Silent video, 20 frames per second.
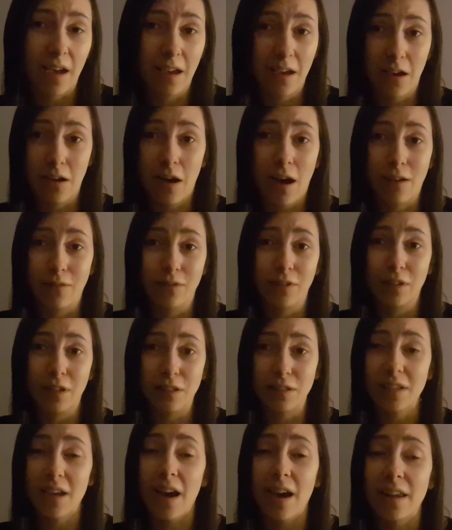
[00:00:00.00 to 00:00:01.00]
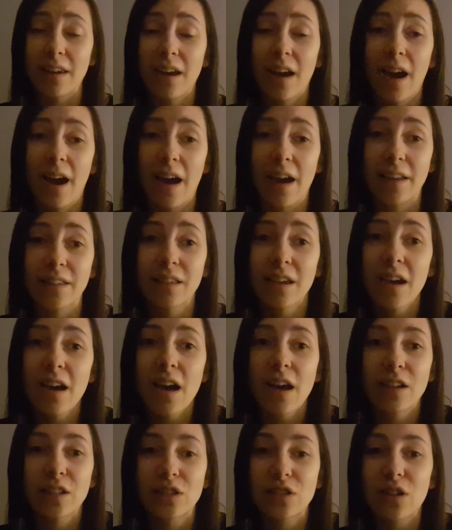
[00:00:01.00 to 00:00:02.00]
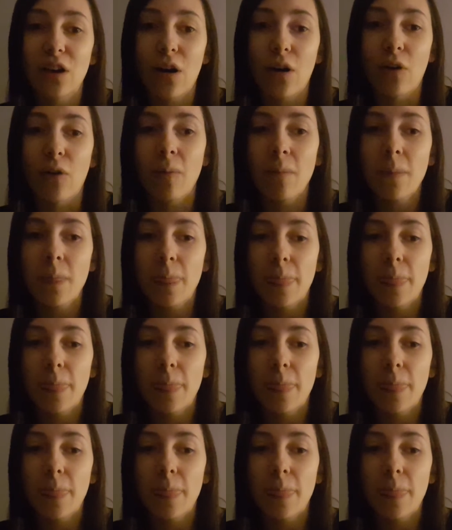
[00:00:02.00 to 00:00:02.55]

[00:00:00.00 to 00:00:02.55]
I really did. And so